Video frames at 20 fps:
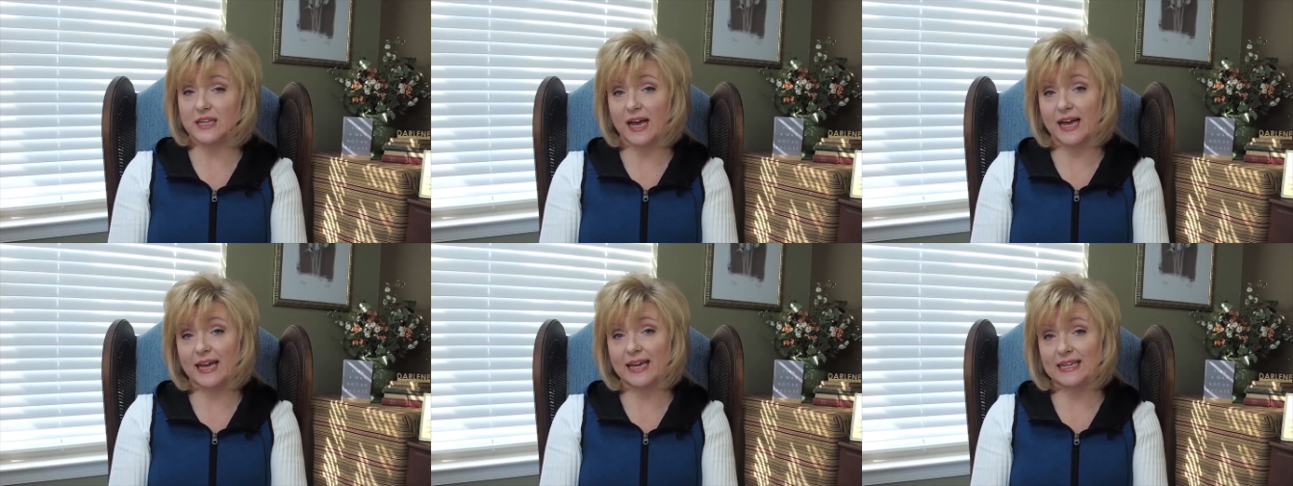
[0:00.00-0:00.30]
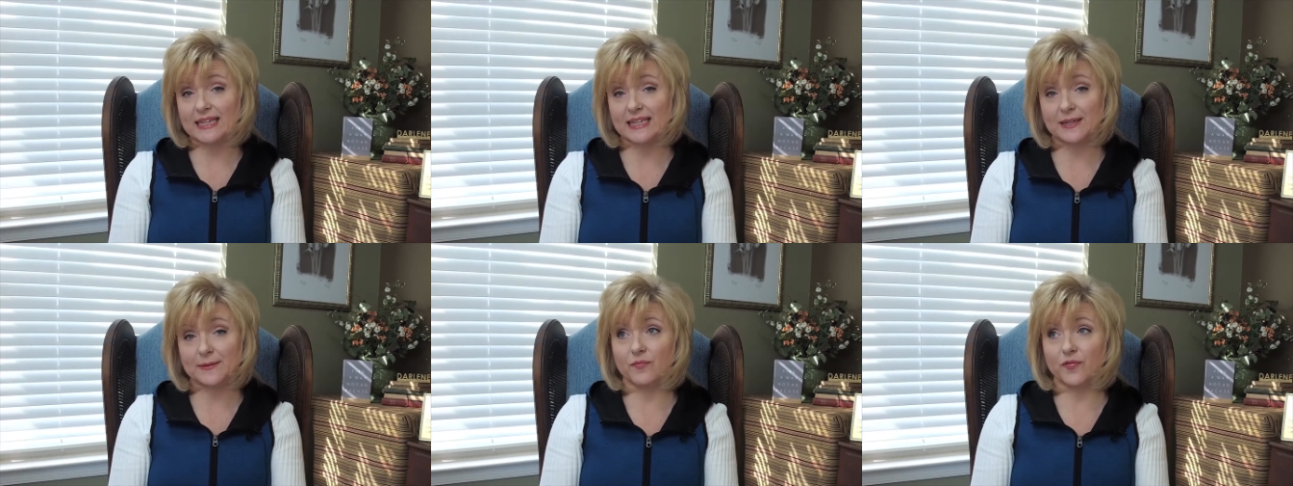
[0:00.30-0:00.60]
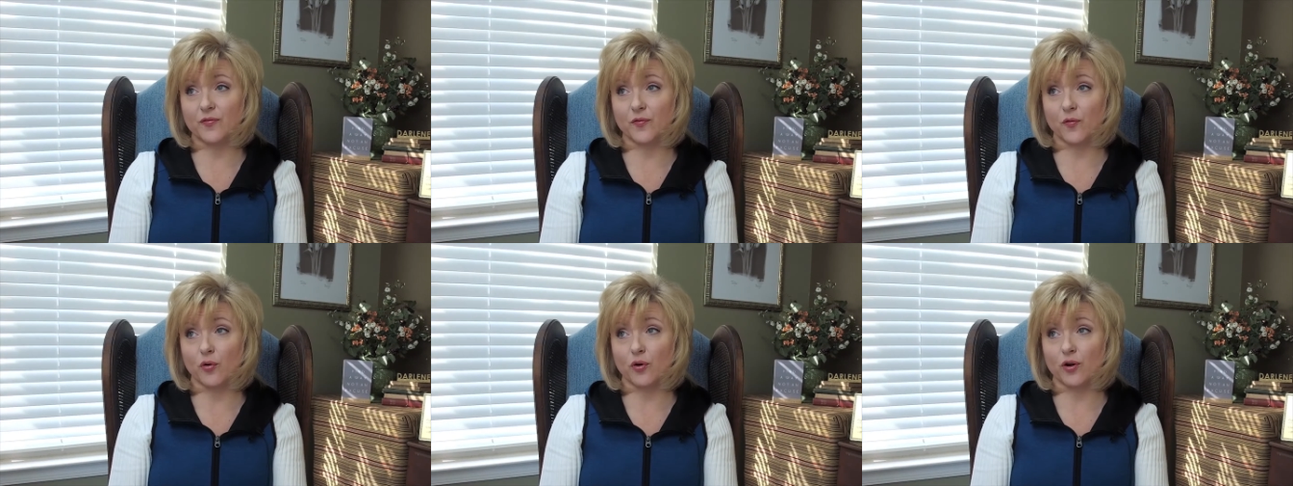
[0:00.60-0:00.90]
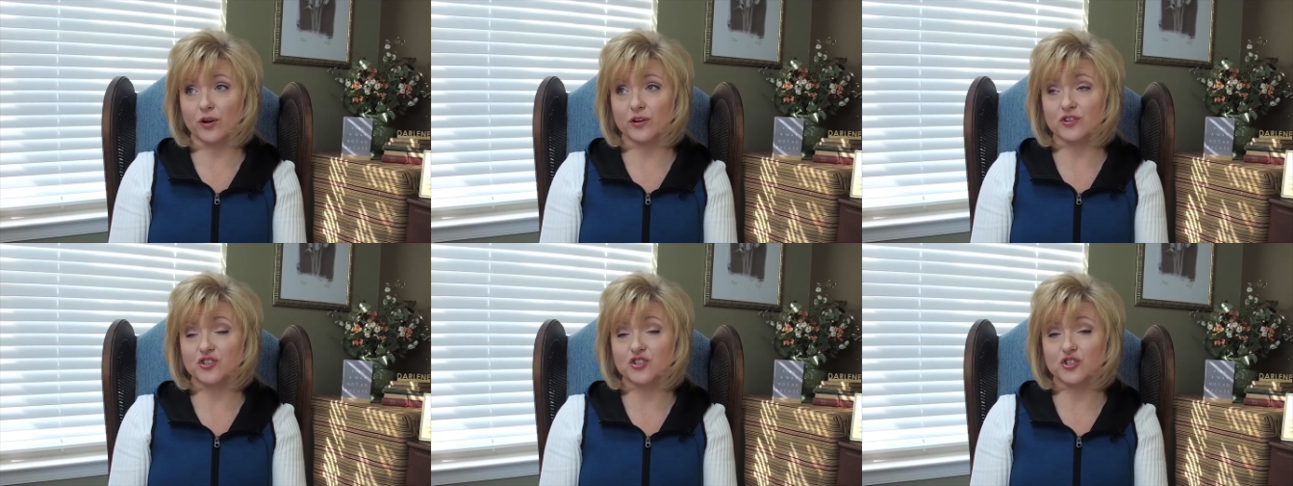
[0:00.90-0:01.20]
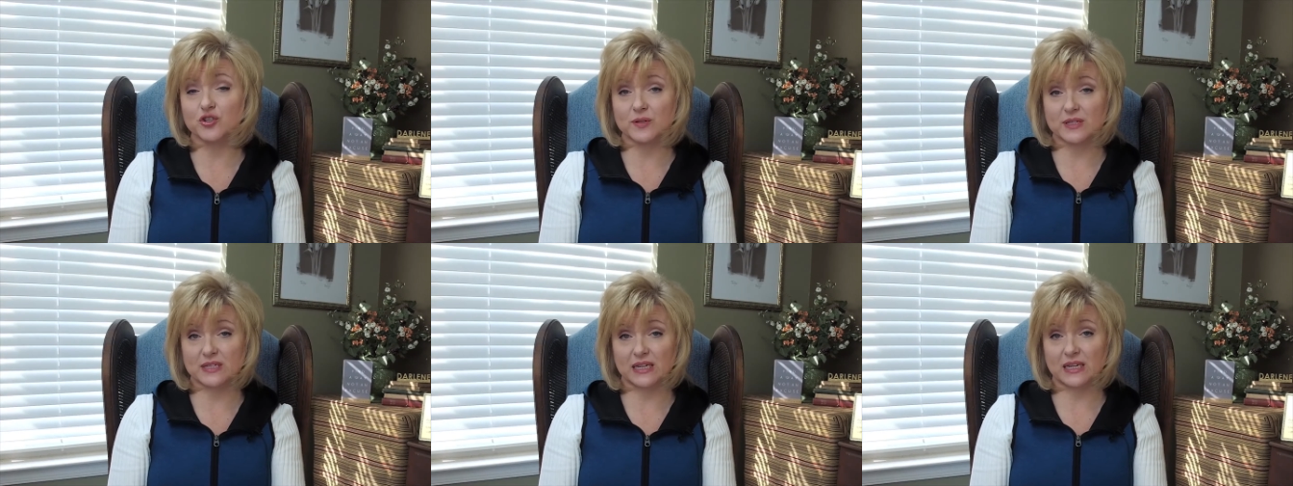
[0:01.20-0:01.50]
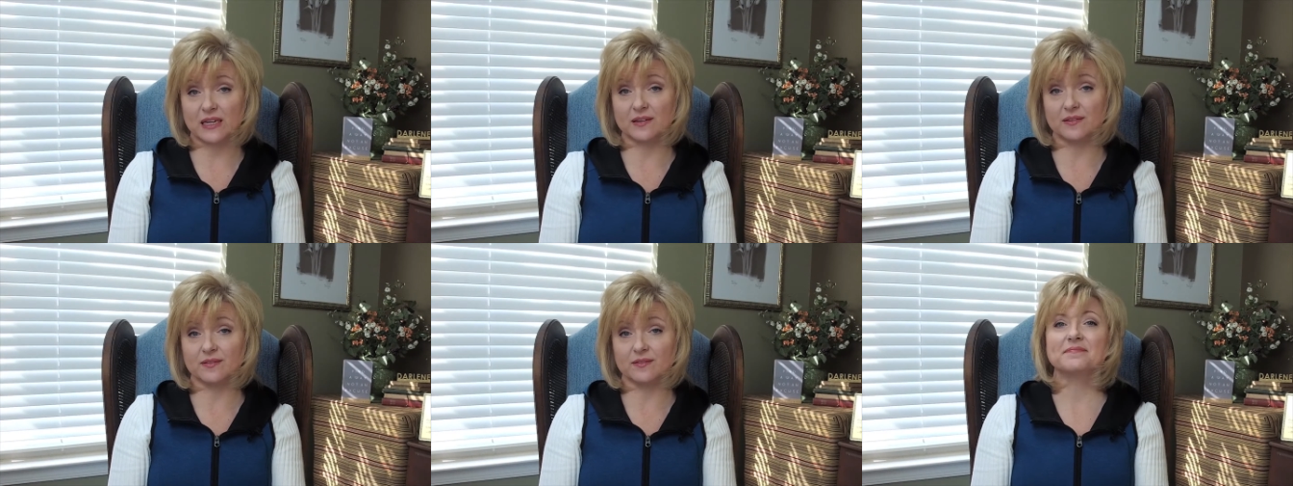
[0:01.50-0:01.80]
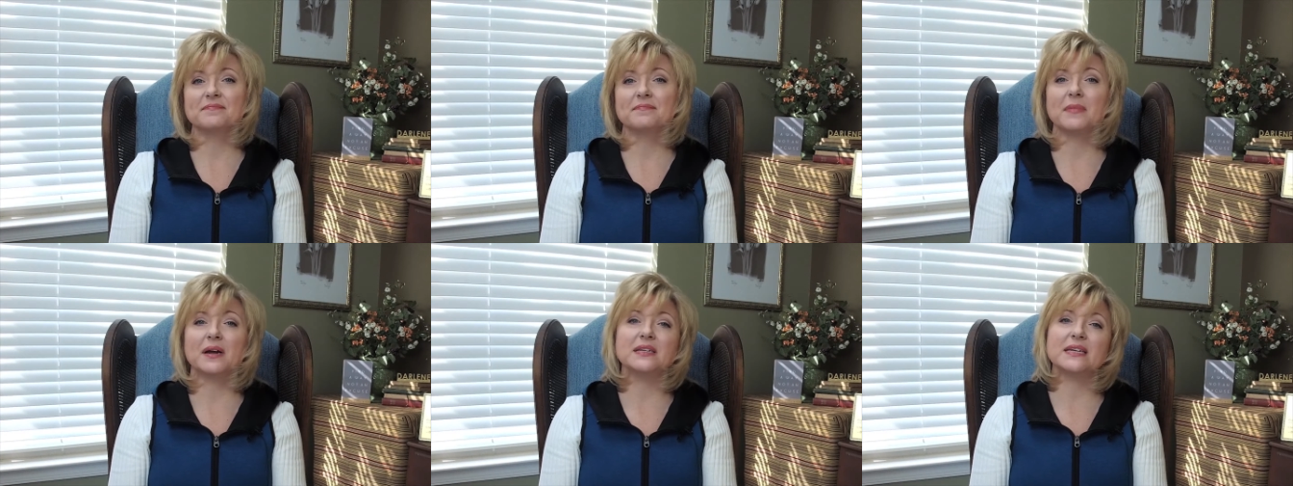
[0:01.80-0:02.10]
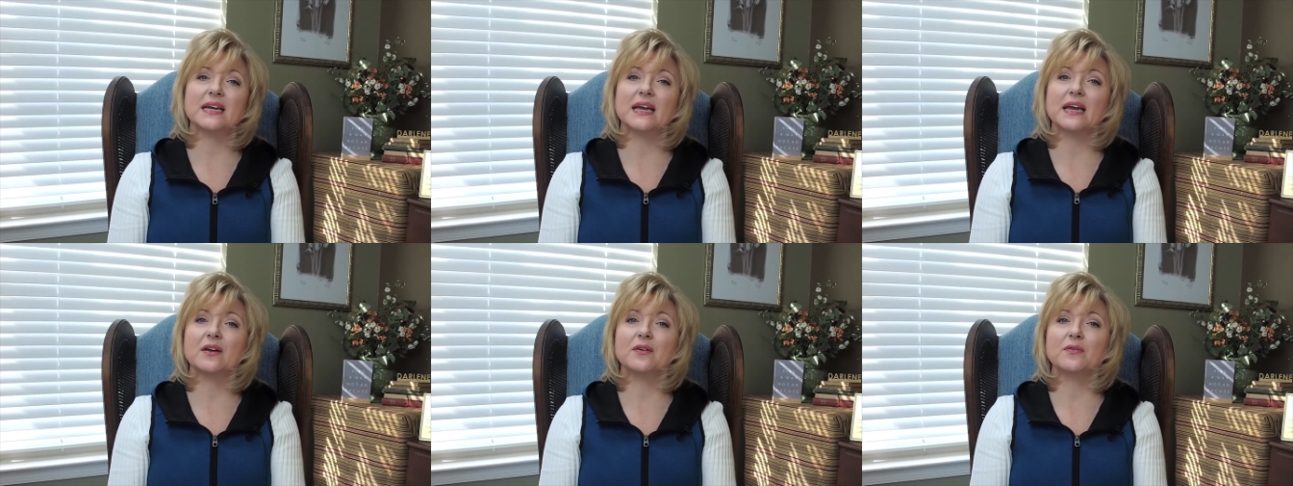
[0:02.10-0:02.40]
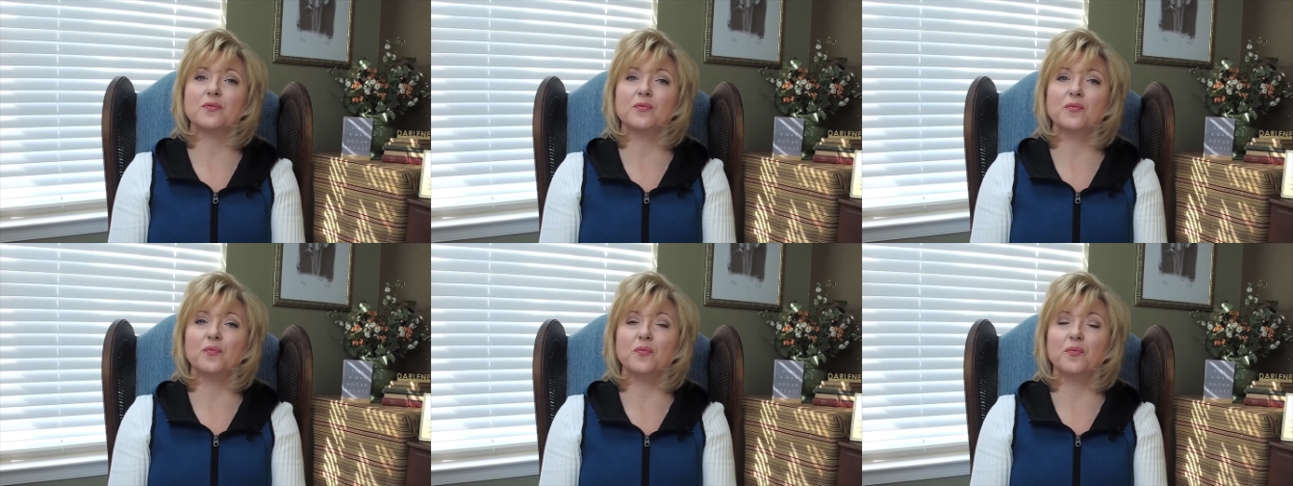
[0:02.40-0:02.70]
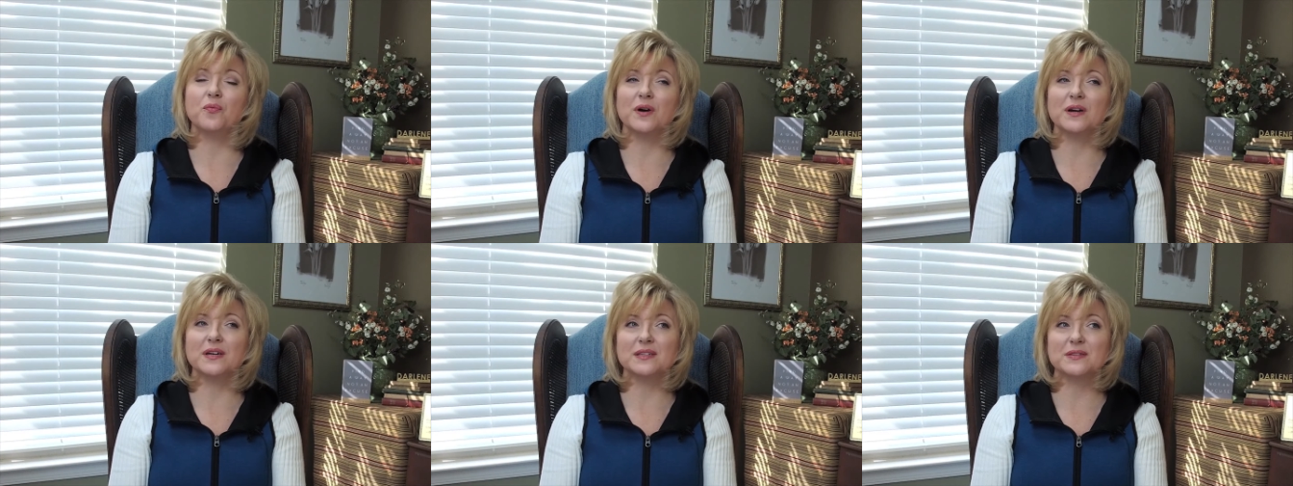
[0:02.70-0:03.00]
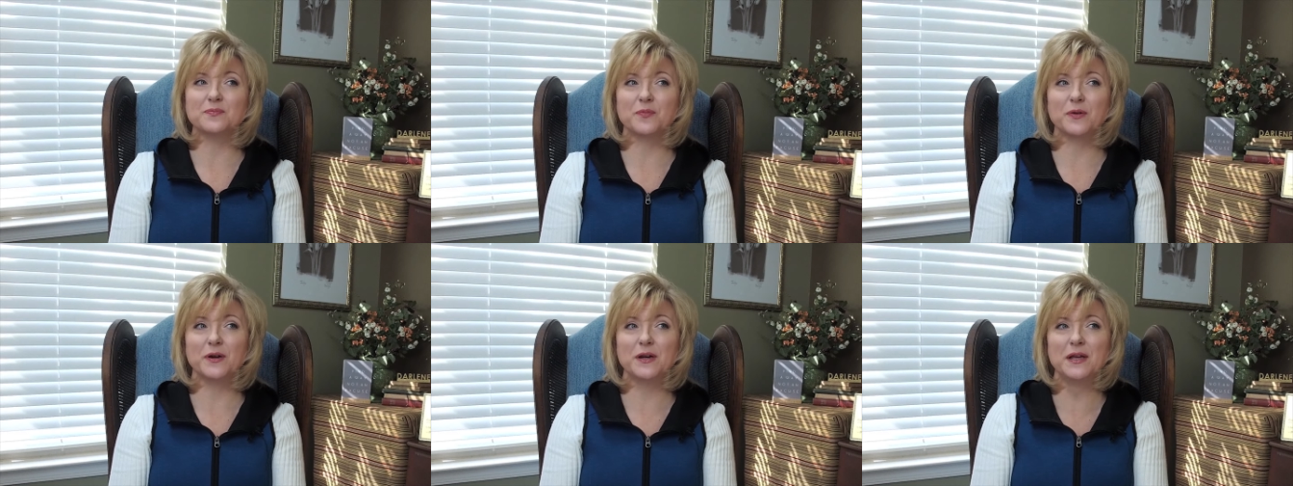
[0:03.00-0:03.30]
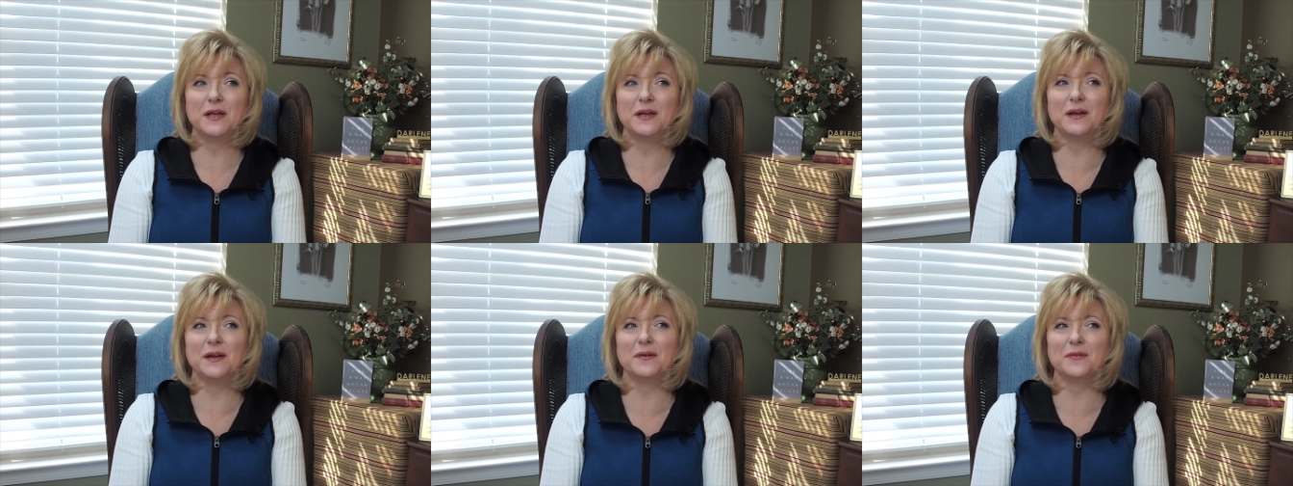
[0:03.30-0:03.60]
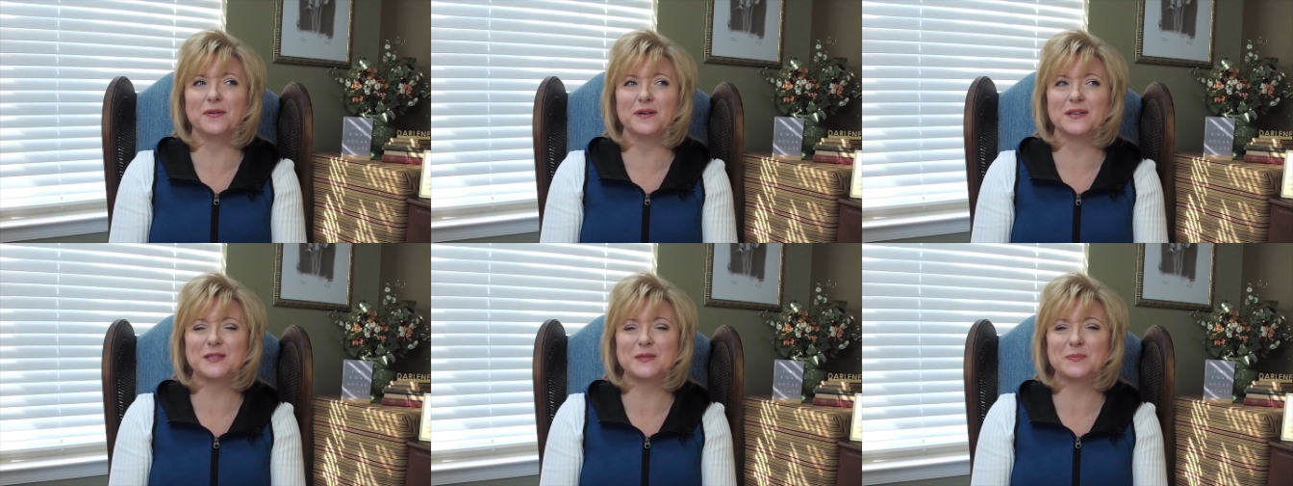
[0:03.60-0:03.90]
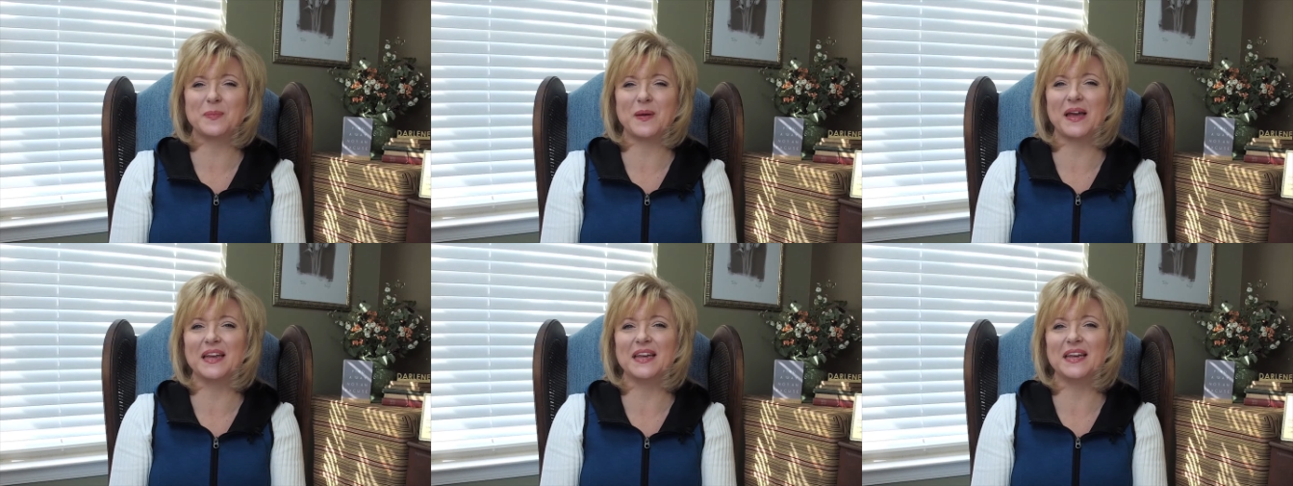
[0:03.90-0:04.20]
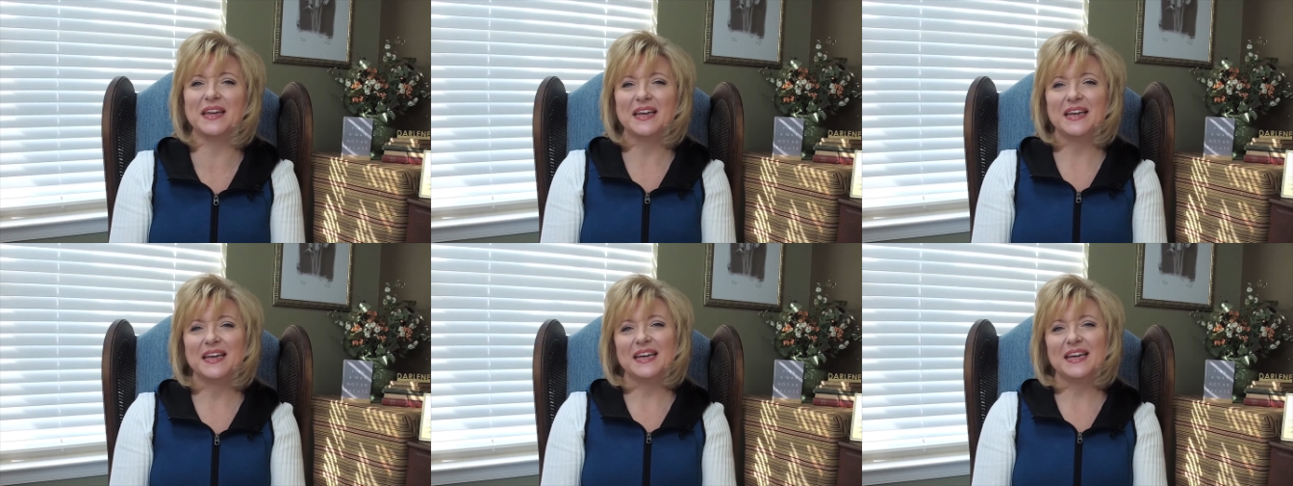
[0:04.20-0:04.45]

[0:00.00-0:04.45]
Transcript: like for juicing, my day was, pretty, was spent